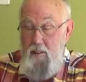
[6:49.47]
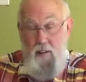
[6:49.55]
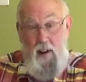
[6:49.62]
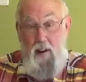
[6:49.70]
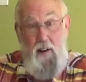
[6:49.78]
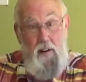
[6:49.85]

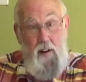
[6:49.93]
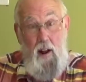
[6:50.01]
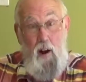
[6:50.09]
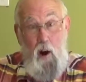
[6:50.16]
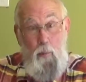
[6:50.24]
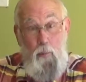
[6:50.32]

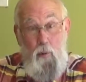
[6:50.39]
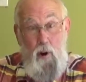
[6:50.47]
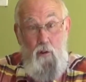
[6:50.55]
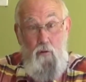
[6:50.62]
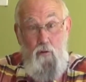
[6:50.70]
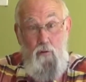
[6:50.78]
day-to-day
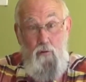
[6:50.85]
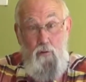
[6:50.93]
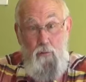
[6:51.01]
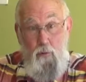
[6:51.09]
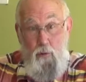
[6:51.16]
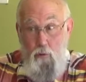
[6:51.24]

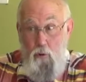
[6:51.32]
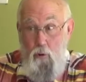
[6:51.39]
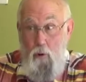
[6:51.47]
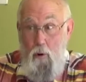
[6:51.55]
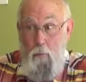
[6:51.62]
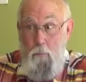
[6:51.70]
operations of the
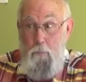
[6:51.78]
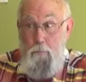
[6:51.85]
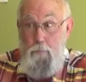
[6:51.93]
school,